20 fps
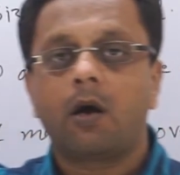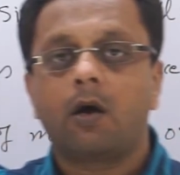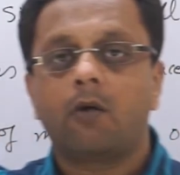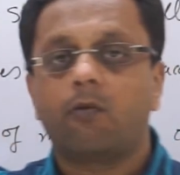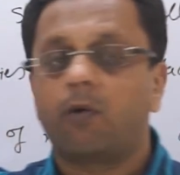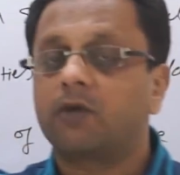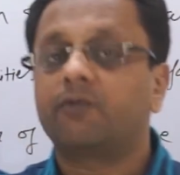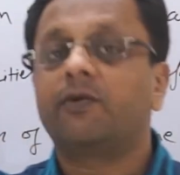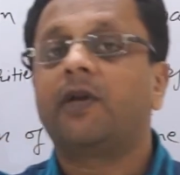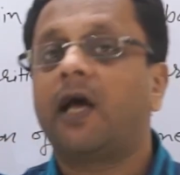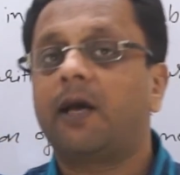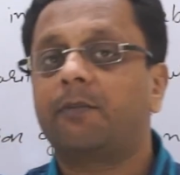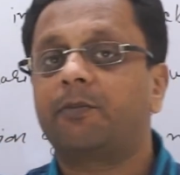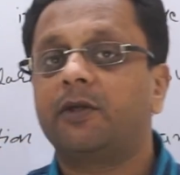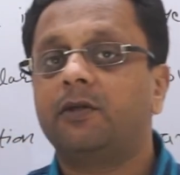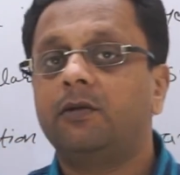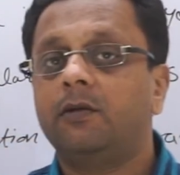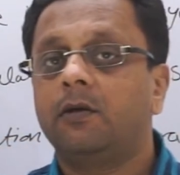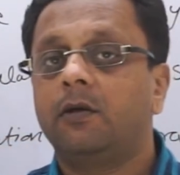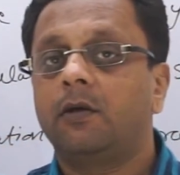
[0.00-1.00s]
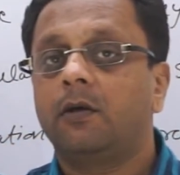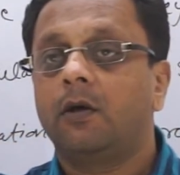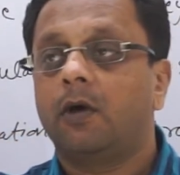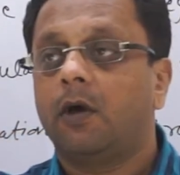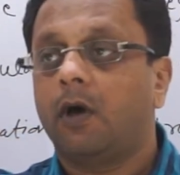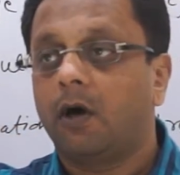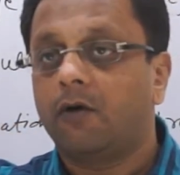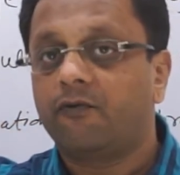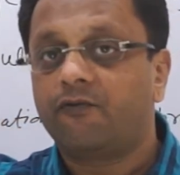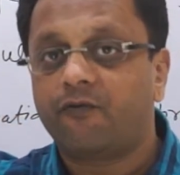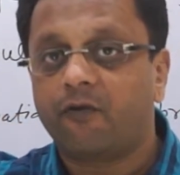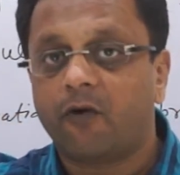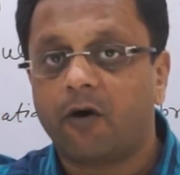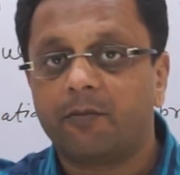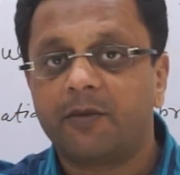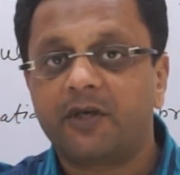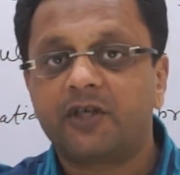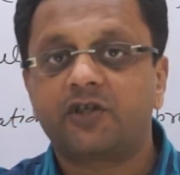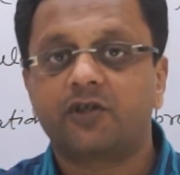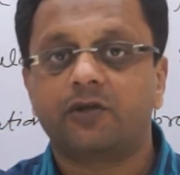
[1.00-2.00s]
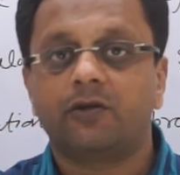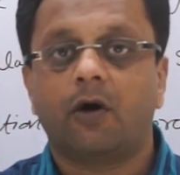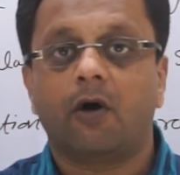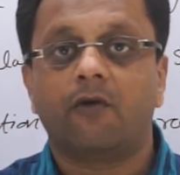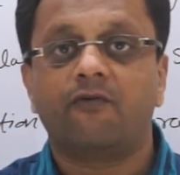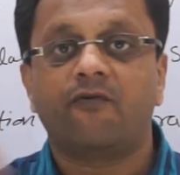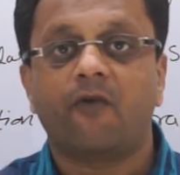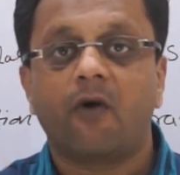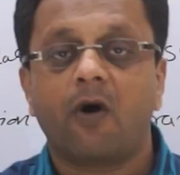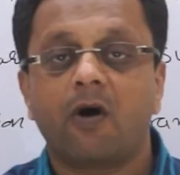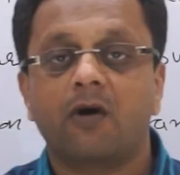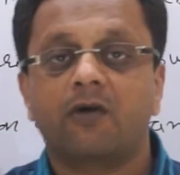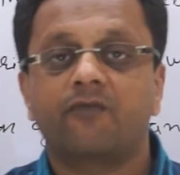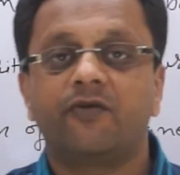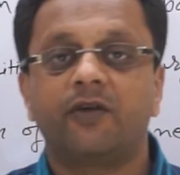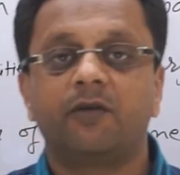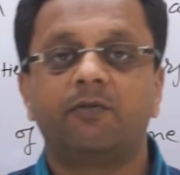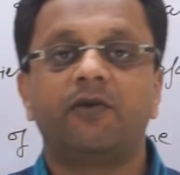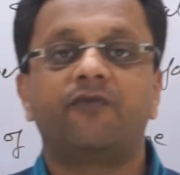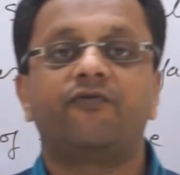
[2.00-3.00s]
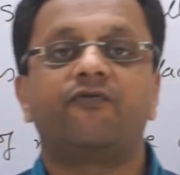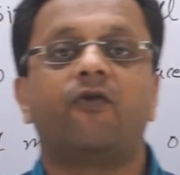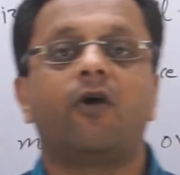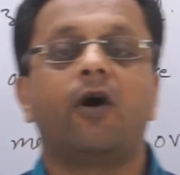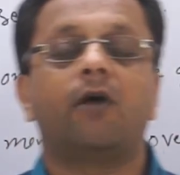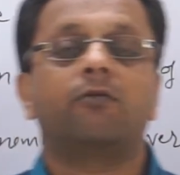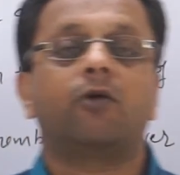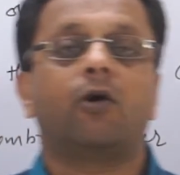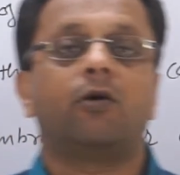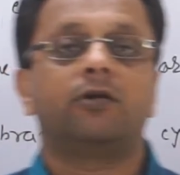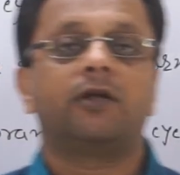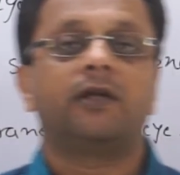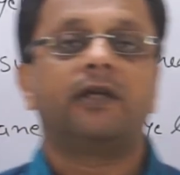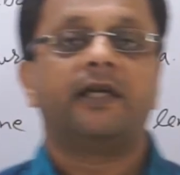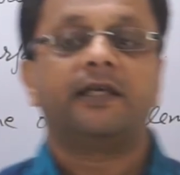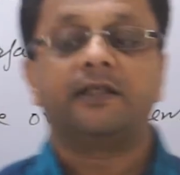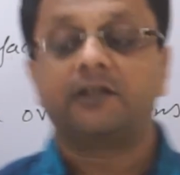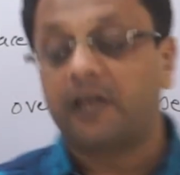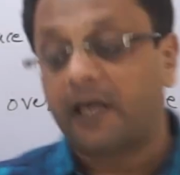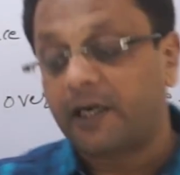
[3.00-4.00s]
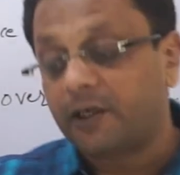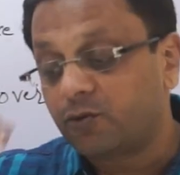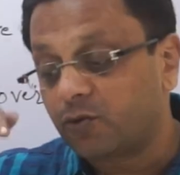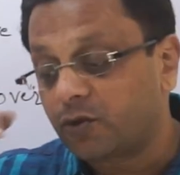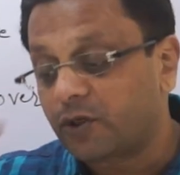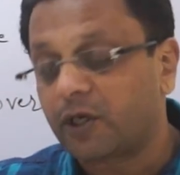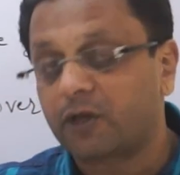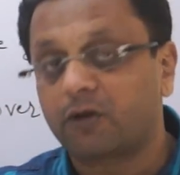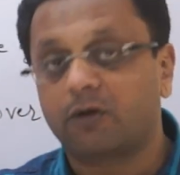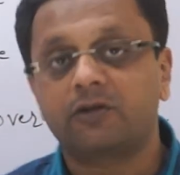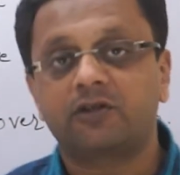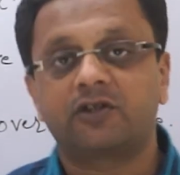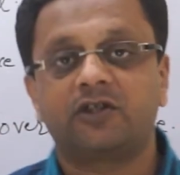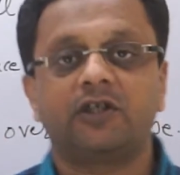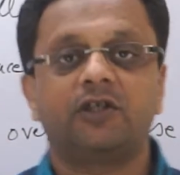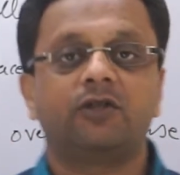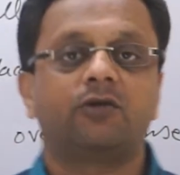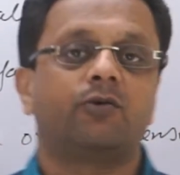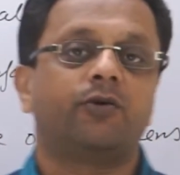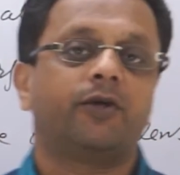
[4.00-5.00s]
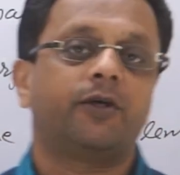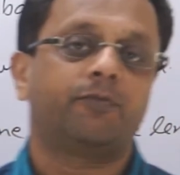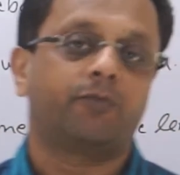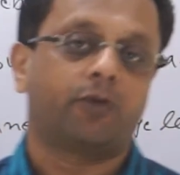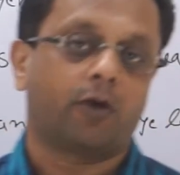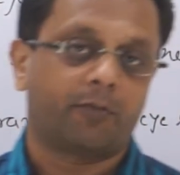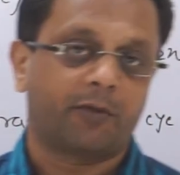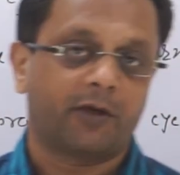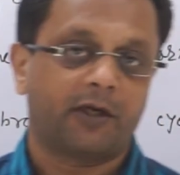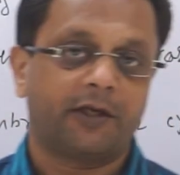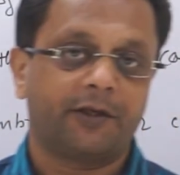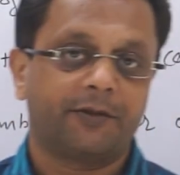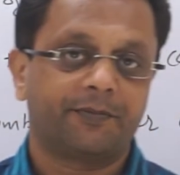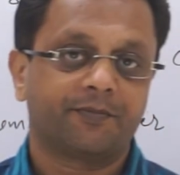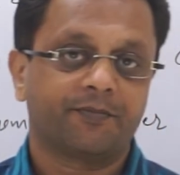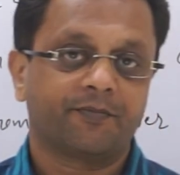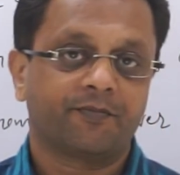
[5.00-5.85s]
What will happen? A formation, a fog will be formed on the lens and you cannot see through it properly.